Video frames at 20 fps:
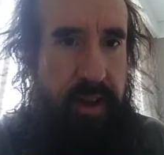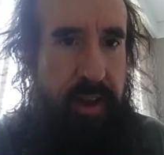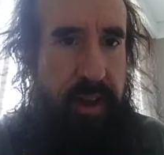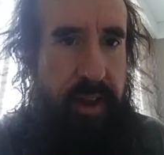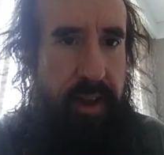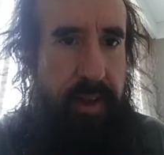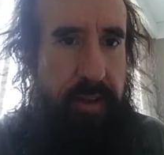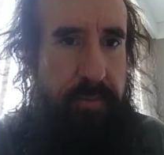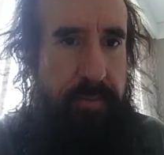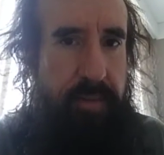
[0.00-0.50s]

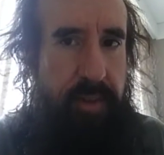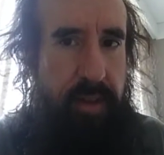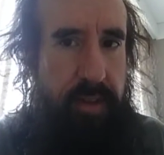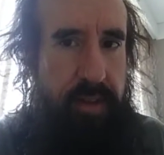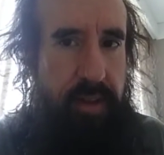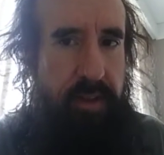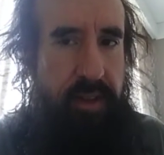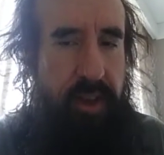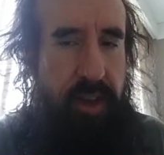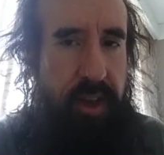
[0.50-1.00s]

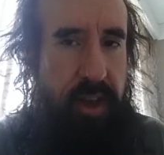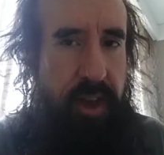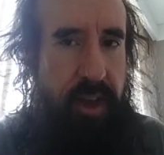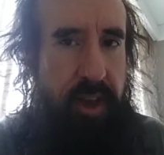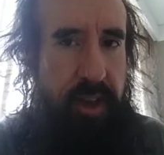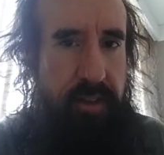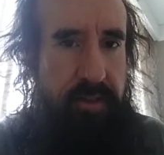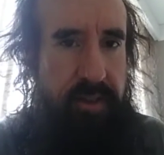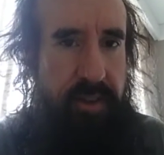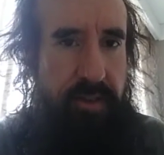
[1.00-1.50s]
That the
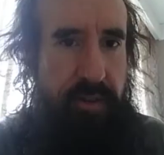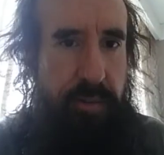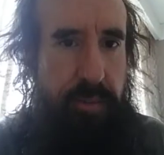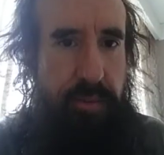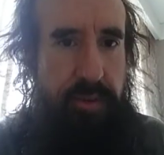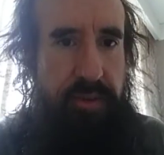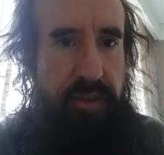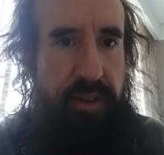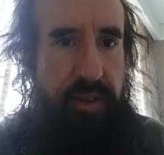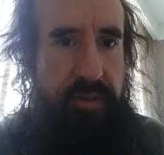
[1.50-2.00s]
cause never
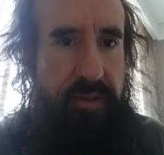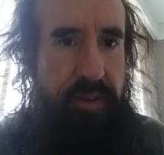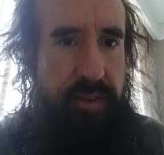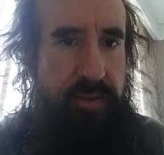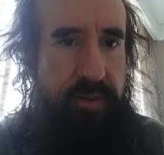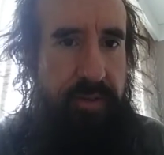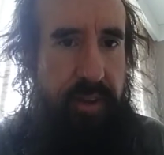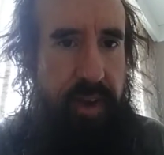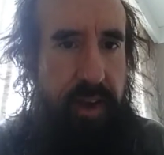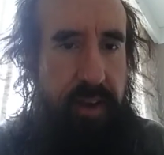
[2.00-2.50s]
precedes the
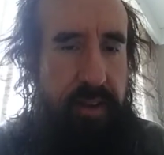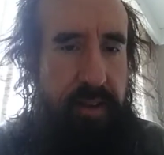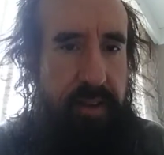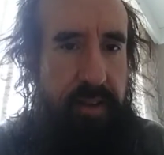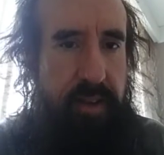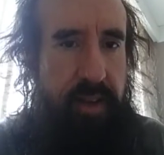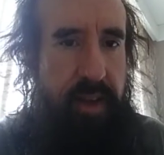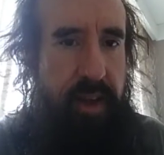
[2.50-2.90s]
effect.